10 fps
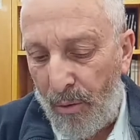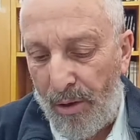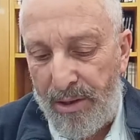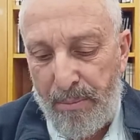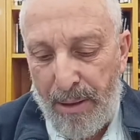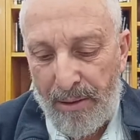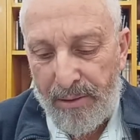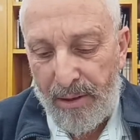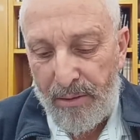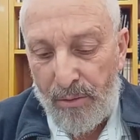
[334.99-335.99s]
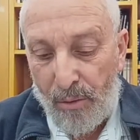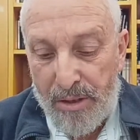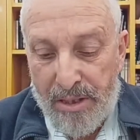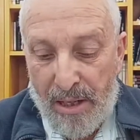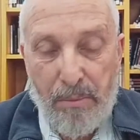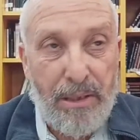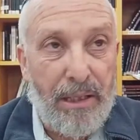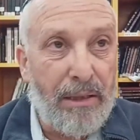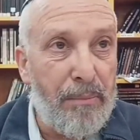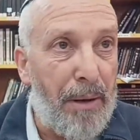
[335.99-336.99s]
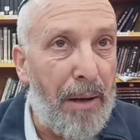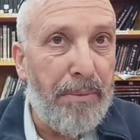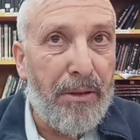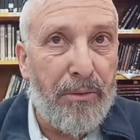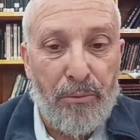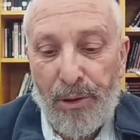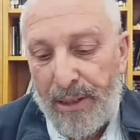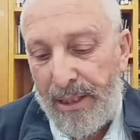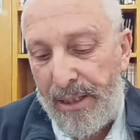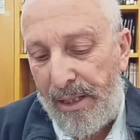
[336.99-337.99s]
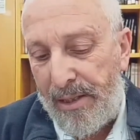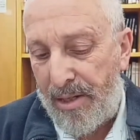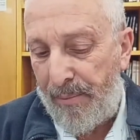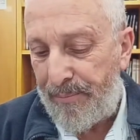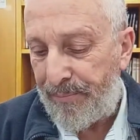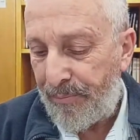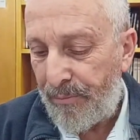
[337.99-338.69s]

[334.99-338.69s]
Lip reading: Or the Beitin, or someone that the public really needs him.